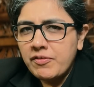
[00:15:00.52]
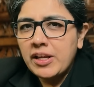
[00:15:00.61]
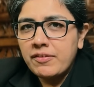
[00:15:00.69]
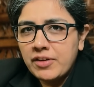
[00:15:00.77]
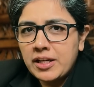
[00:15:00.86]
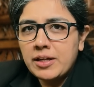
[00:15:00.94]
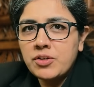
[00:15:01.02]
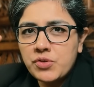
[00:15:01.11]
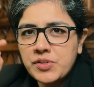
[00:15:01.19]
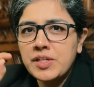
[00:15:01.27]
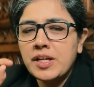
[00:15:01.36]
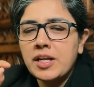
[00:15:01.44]
Very, very
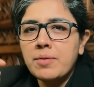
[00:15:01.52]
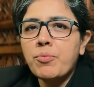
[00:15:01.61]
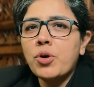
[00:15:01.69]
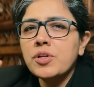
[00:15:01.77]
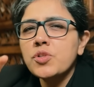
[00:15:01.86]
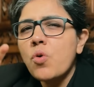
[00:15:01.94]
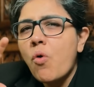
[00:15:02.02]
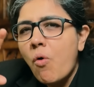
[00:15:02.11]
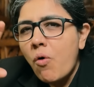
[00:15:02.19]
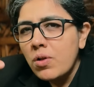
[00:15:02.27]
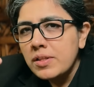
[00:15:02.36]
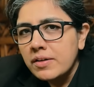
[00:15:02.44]
interesting and important. So
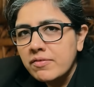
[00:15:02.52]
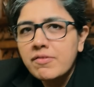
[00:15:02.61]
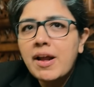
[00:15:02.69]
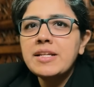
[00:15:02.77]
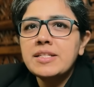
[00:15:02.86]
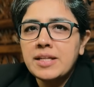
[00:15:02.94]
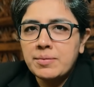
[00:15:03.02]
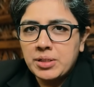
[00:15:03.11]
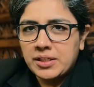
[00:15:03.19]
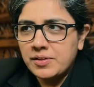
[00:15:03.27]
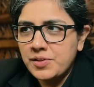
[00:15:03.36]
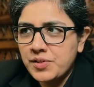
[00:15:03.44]
all the right
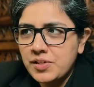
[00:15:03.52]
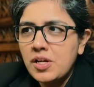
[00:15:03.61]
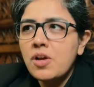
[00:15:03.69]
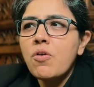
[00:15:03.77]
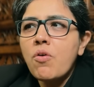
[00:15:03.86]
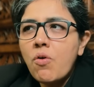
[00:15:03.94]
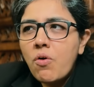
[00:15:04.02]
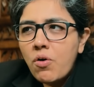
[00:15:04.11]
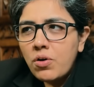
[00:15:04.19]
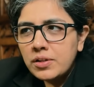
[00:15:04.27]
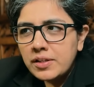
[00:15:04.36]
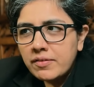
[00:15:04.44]
chemicals,
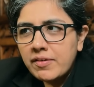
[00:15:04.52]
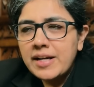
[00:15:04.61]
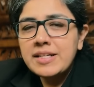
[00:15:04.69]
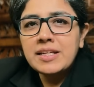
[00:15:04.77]
all the right